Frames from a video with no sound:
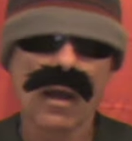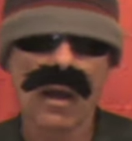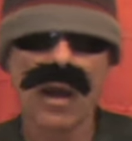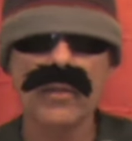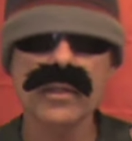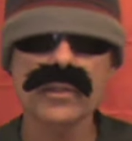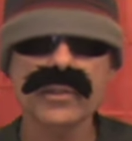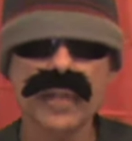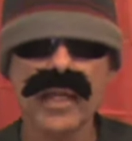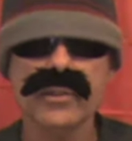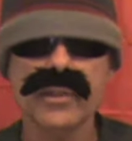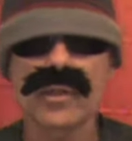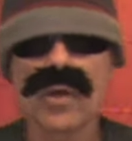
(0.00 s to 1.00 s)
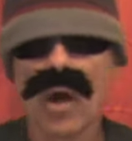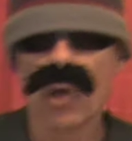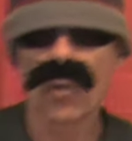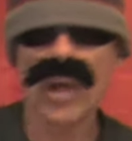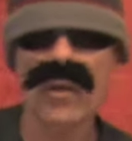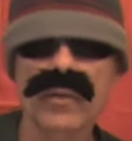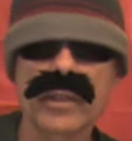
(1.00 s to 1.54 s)
In this lesson,
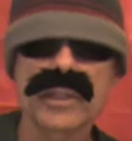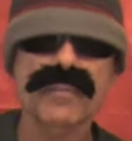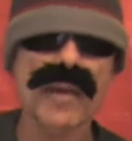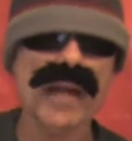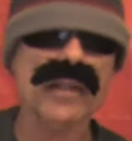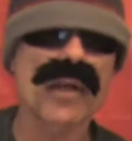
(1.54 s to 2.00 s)
we will inspect